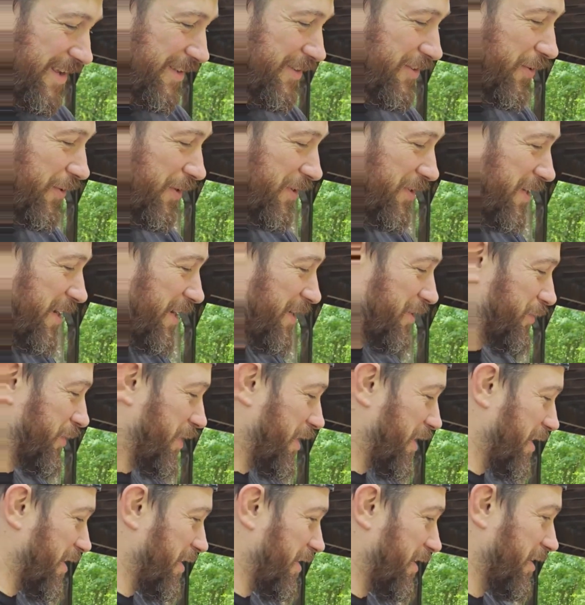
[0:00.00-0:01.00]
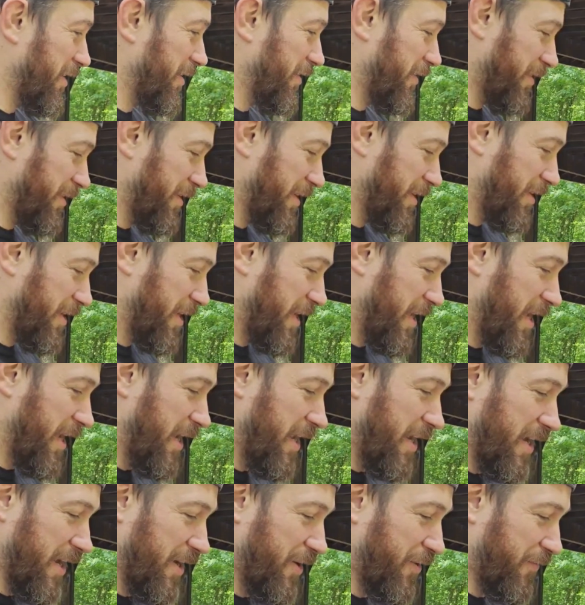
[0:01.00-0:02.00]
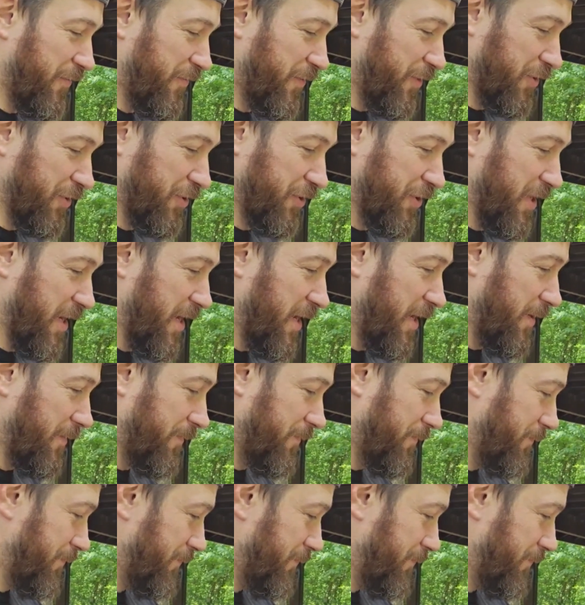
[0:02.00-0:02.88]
It's always nice when you get a hit on your first shot.